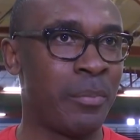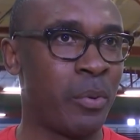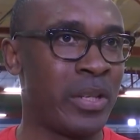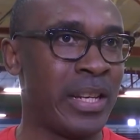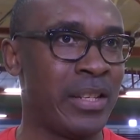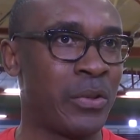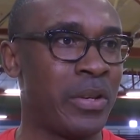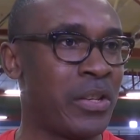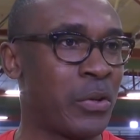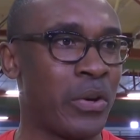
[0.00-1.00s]
it pertains to
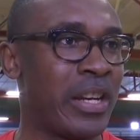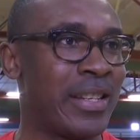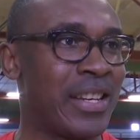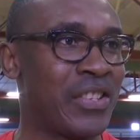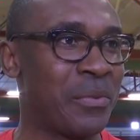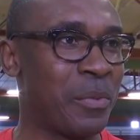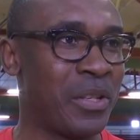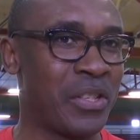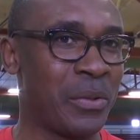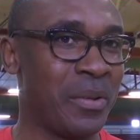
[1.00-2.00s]
this organization,
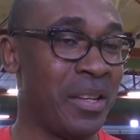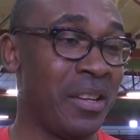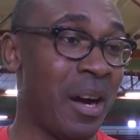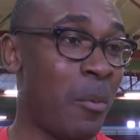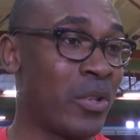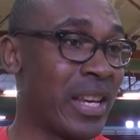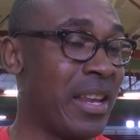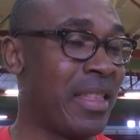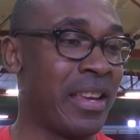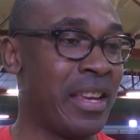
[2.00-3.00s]
but to almost anything.